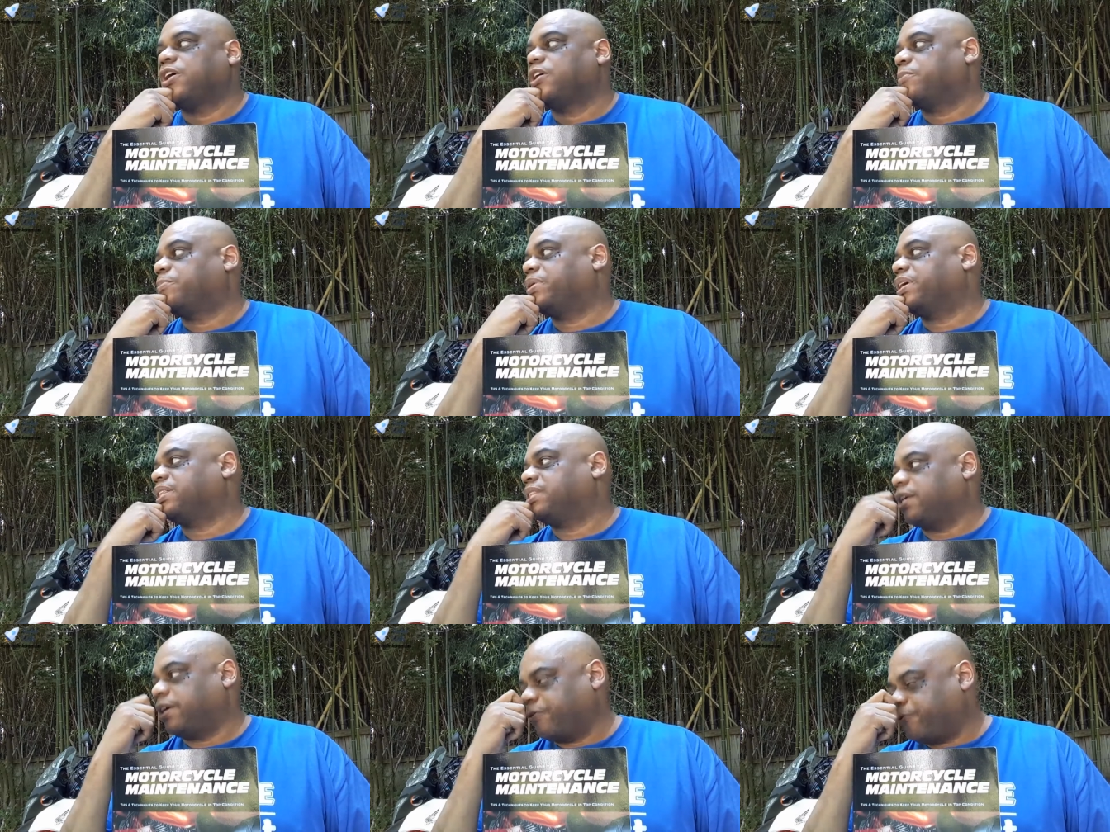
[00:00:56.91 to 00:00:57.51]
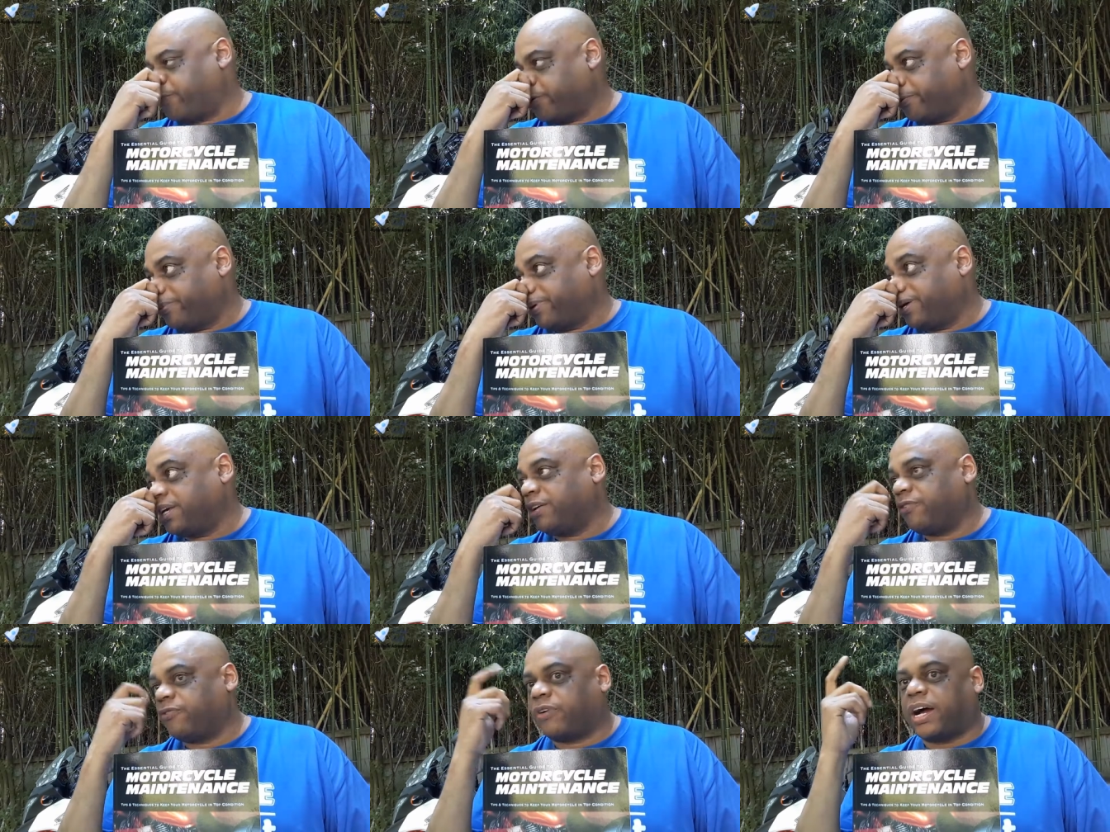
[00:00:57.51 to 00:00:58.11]
but that for
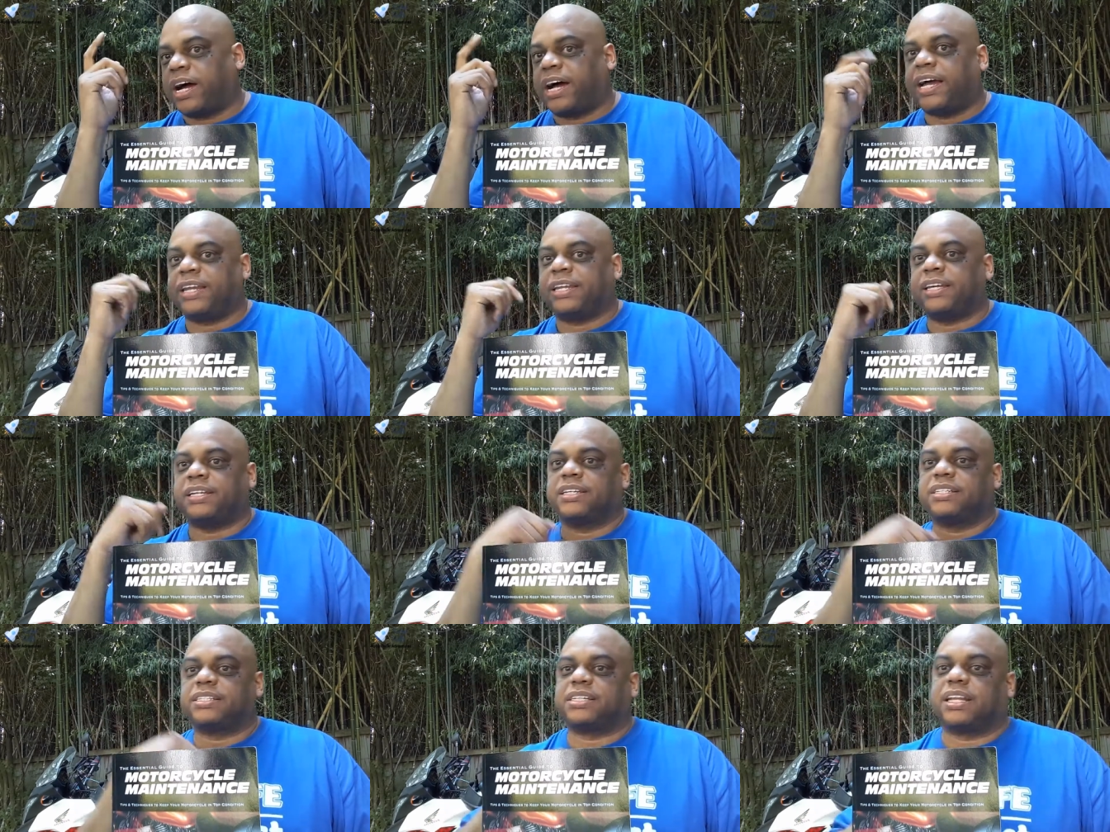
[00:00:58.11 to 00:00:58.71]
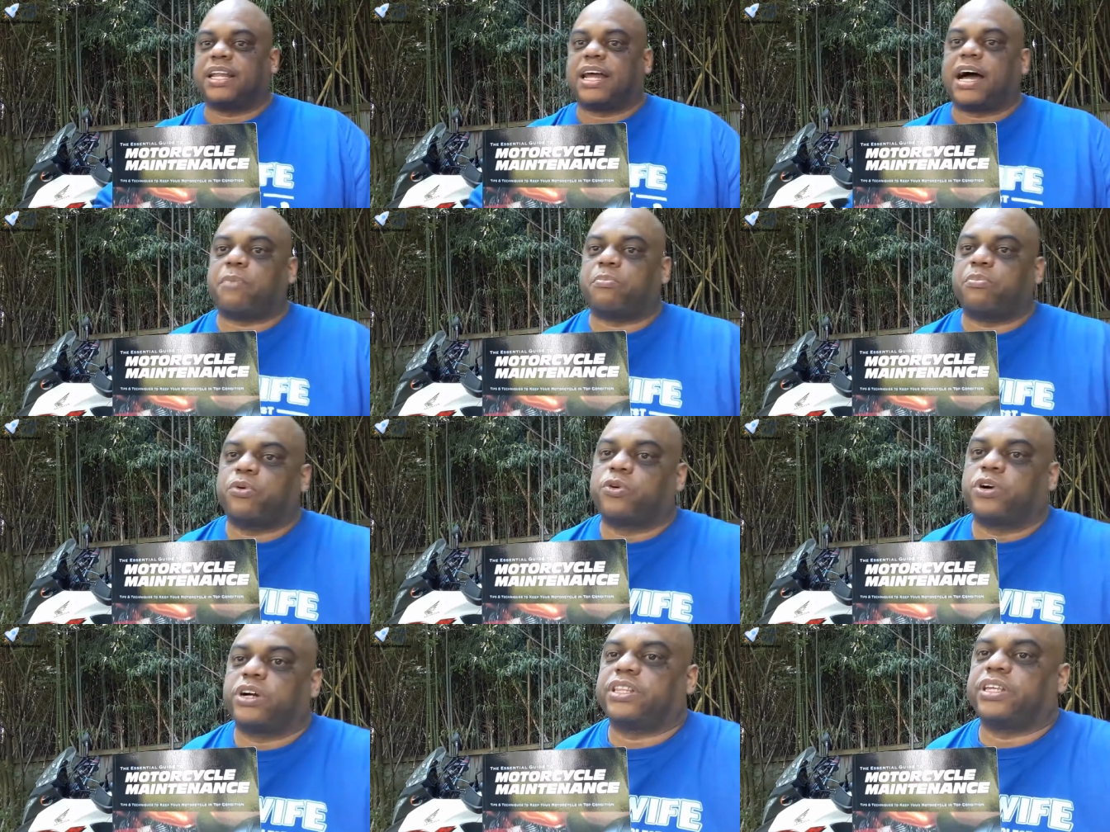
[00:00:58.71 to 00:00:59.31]
me, riding is a lot
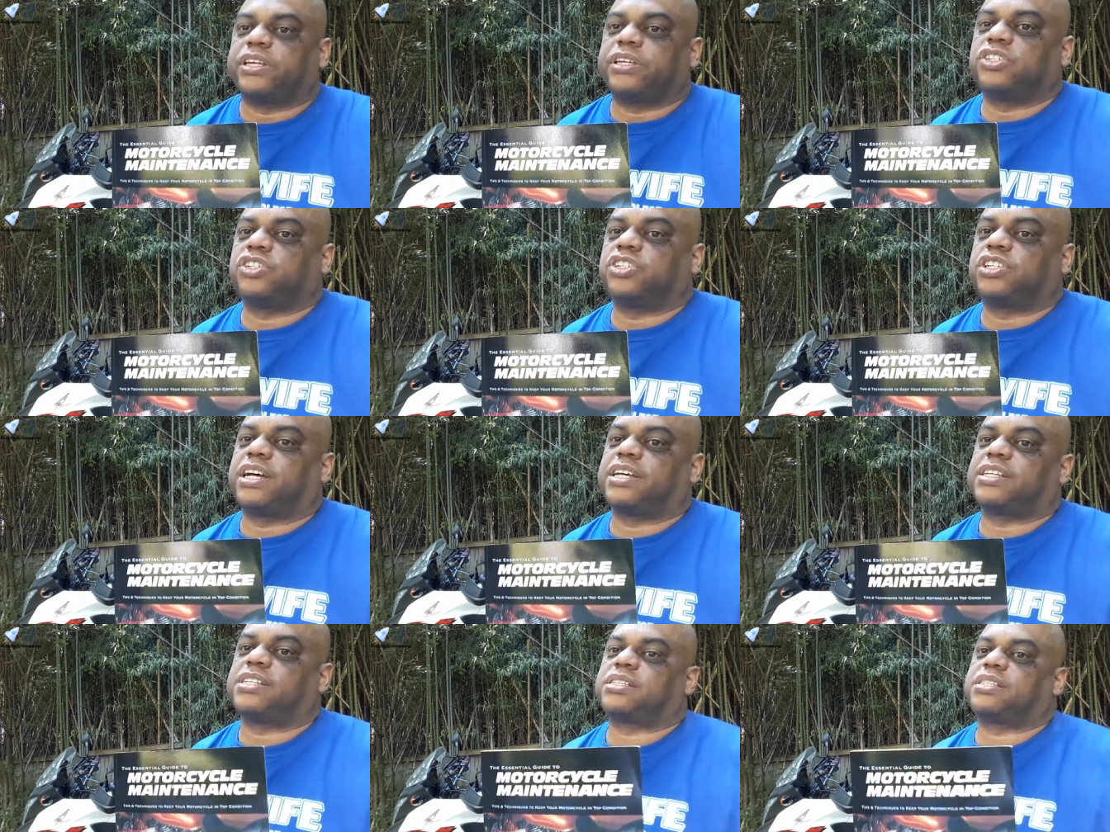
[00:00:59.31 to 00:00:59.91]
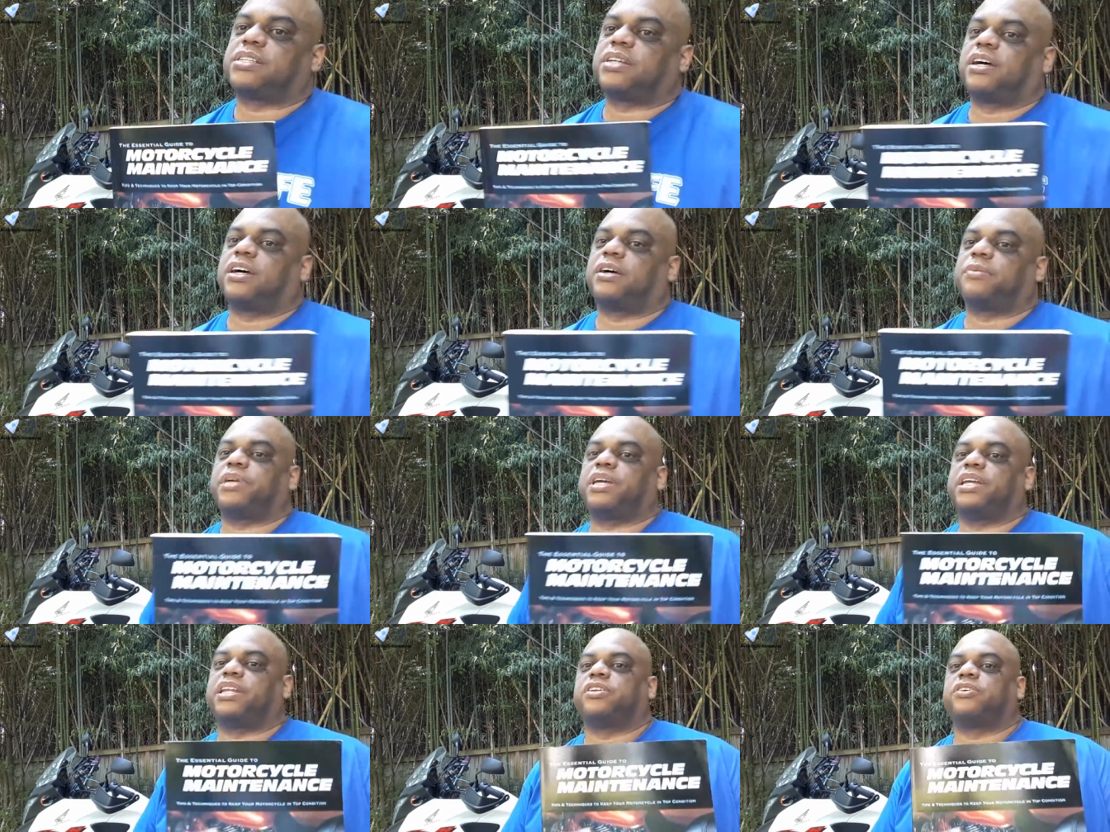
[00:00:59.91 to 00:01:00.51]
more than just um,
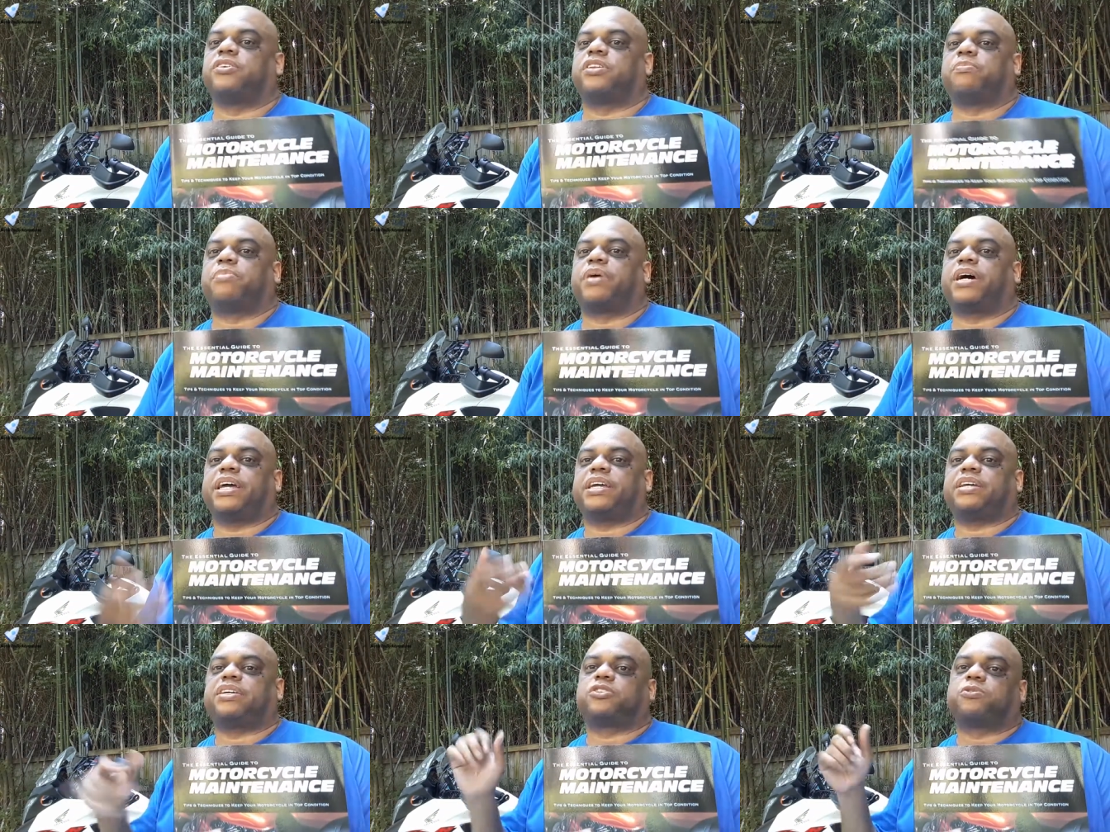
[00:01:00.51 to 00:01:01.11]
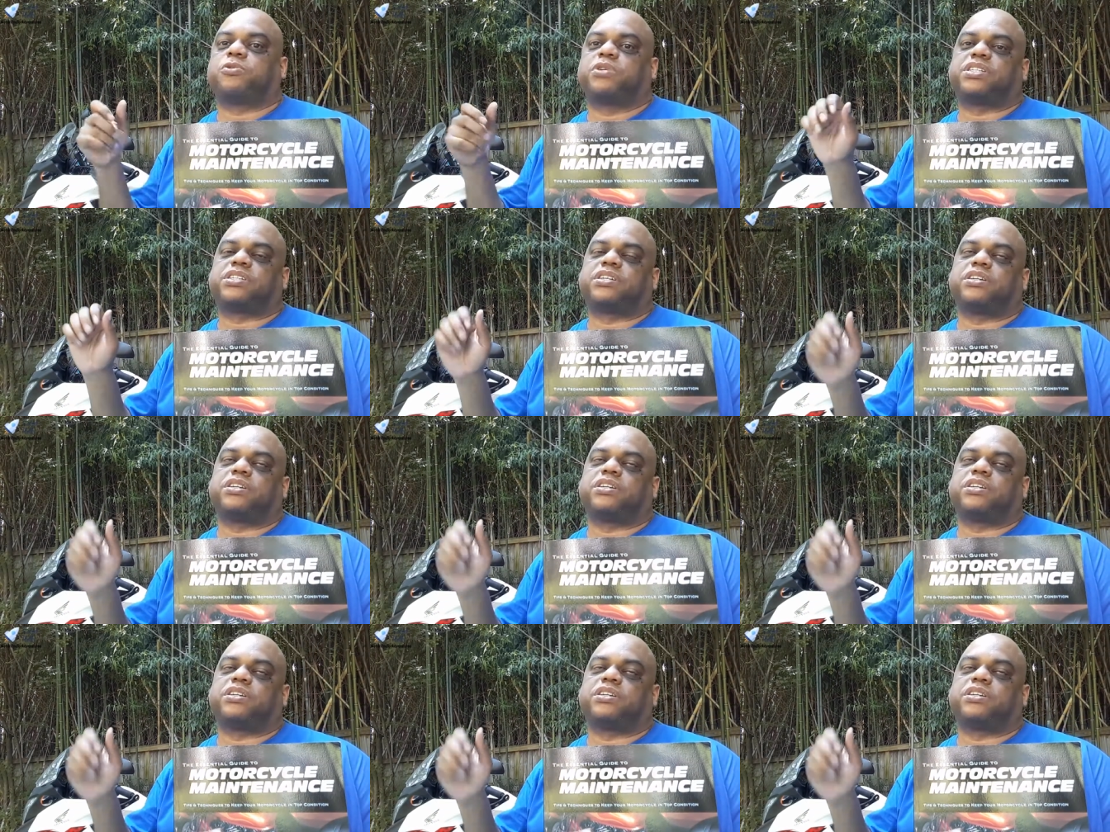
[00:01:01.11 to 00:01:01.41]
getting on the bike and twisting